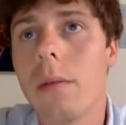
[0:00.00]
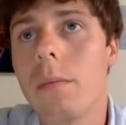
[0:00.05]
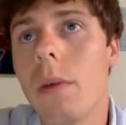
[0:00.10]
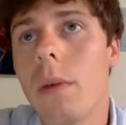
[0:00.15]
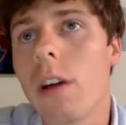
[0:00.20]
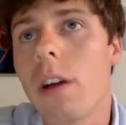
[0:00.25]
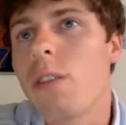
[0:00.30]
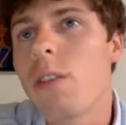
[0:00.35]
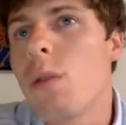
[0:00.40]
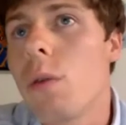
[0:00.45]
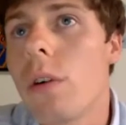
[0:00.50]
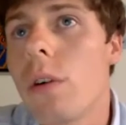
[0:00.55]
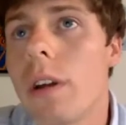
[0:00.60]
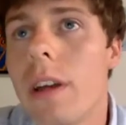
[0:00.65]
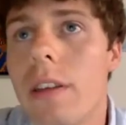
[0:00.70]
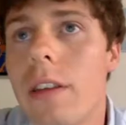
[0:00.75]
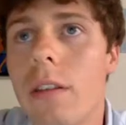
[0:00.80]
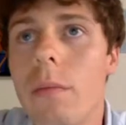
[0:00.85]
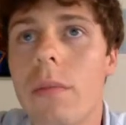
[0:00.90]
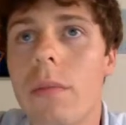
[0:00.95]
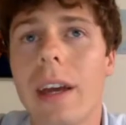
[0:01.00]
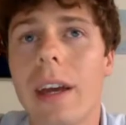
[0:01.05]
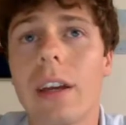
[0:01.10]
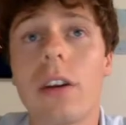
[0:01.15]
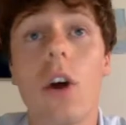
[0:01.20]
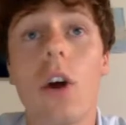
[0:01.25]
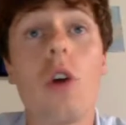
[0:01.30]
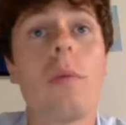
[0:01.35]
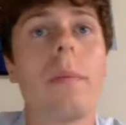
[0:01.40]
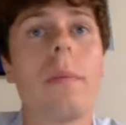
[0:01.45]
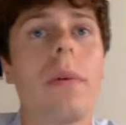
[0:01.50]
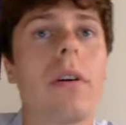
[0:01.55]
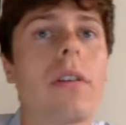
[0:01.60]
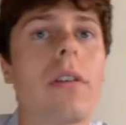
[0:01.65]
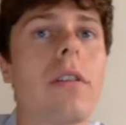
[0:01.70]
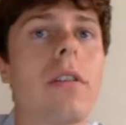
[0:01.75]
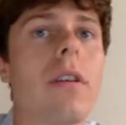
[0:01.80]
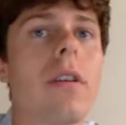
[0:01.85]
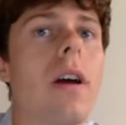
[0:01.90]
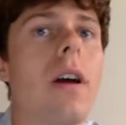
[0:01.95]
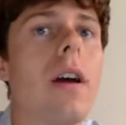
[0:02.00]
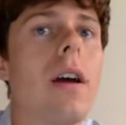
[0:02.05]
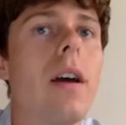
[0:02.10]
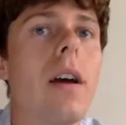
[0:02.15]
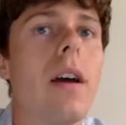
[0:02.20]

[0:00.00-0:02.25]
microorganisms, and copepods.